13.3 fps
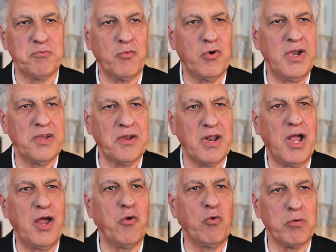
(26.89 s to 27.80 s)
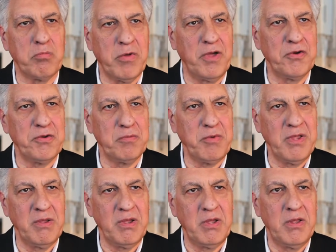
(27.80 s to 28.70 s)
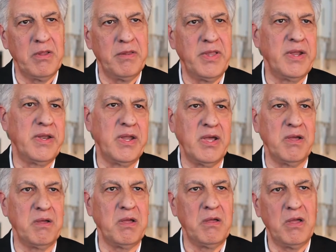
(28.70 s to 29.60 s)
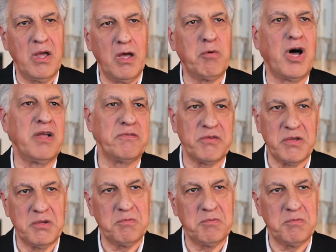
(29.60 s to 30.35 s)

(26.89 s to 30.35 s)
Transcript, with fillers: more like an older brother to me than uh, a boss.